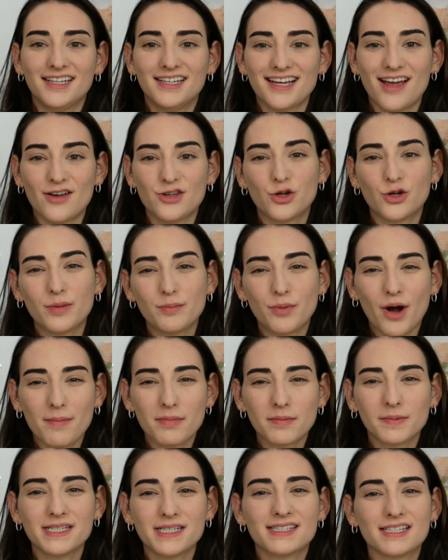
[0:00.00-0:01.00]
Now you can
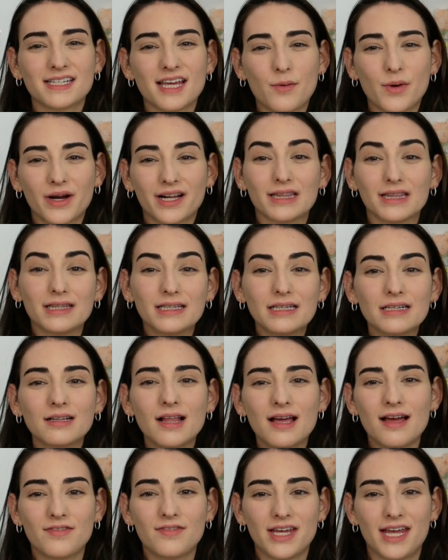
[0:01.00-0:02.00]
probably see I went a little
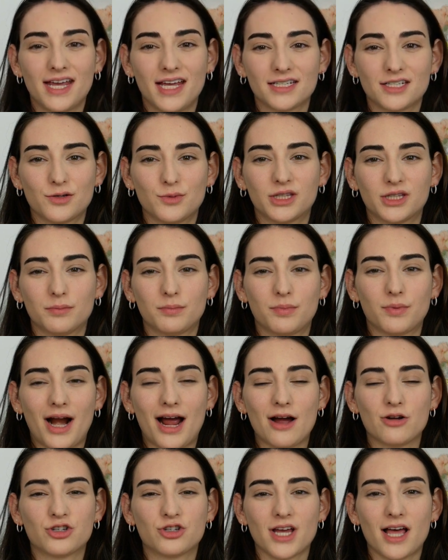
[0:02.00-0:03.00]
heavy-handed with the
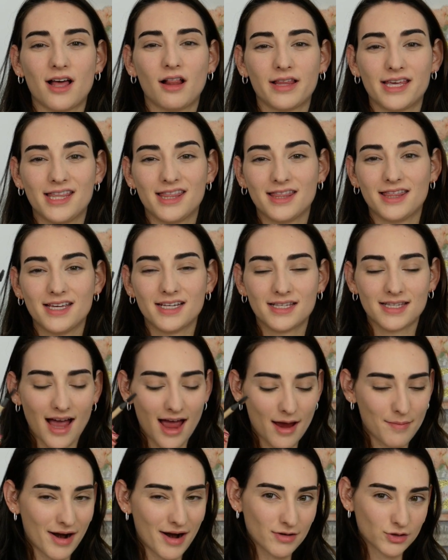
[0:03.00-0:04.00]
brow gel in this
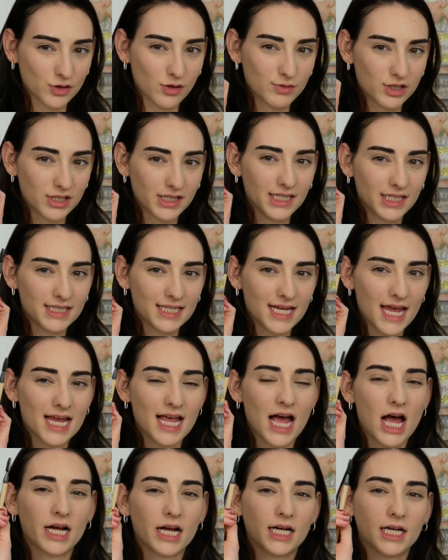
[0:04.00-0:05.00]
eyebrow, so I'm just going to take
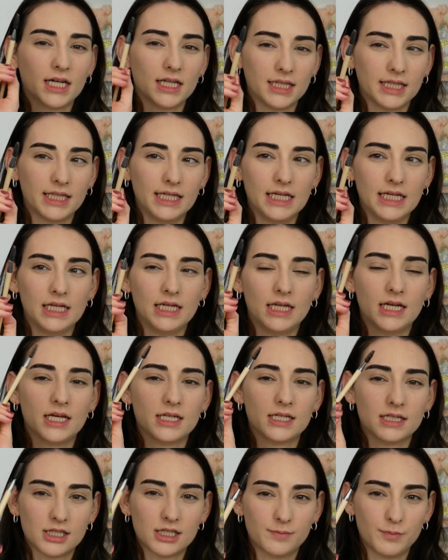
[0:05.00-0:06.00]
a clean
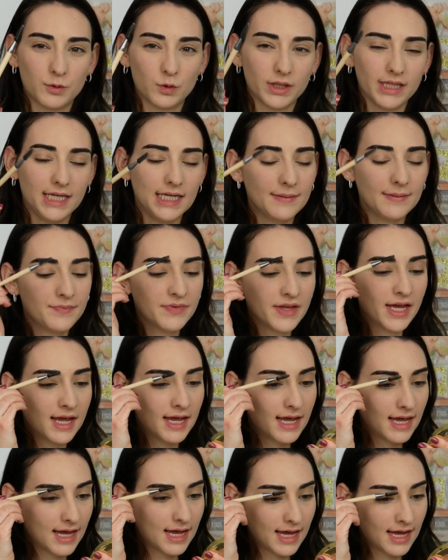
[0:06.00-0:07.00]
spoolie
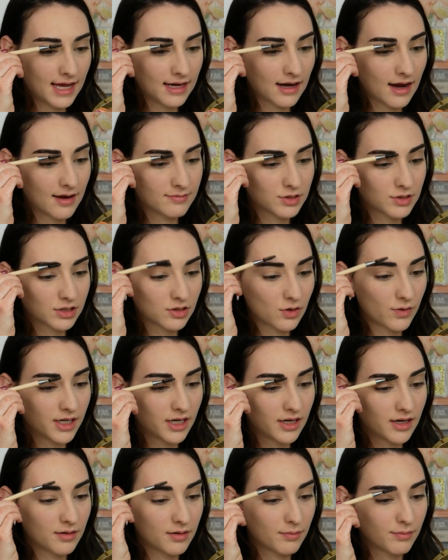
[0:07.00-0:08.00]
and I'm just going
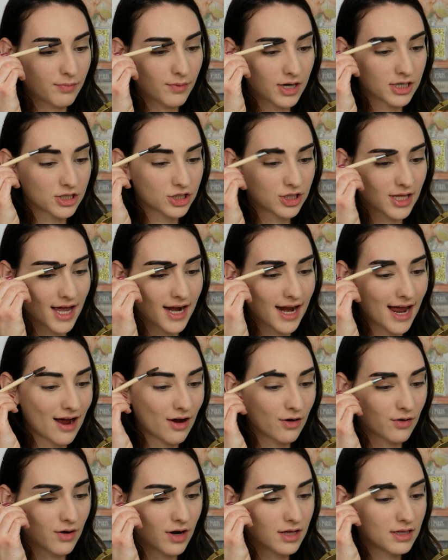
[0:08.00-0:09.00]
to brush that
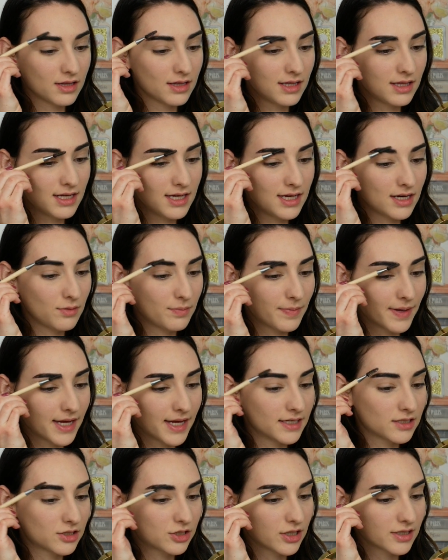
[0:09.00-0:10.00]
out a little
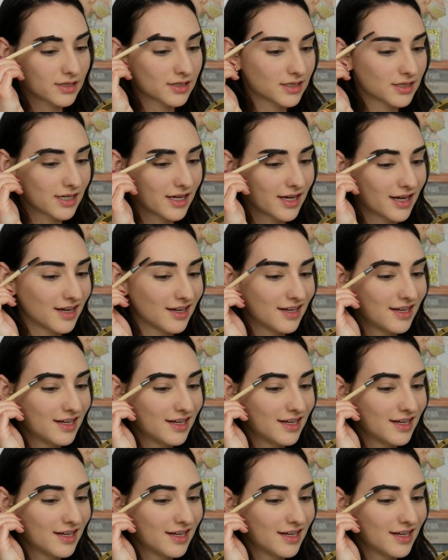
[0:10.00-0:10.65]
bit just to